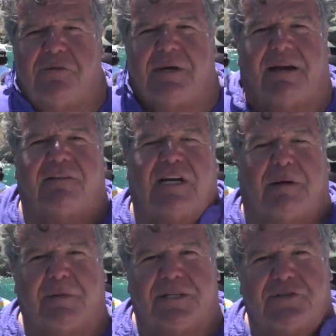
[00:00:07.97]
We have a
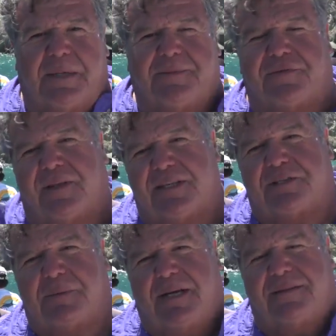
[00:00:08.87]
couple of trips for
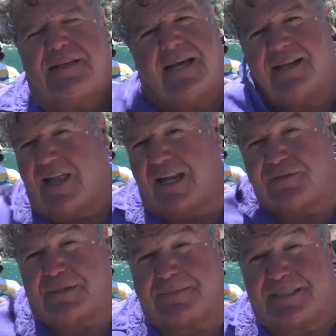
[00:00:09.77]
this month, not a lot
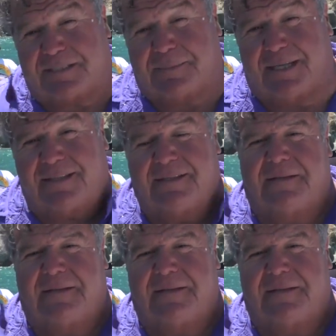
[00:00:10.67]
of trips this month.